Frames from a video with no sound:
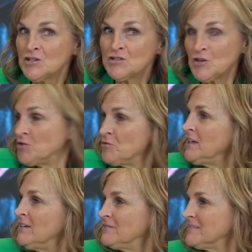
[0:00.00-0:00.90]
So you
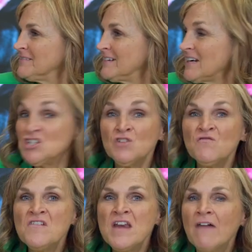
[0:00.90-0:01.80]
leave because
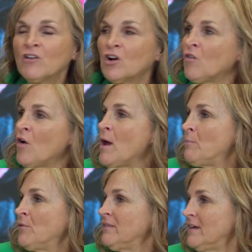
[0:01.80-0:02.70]
you've never grown
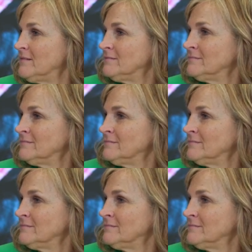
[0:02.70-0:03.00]
up with it.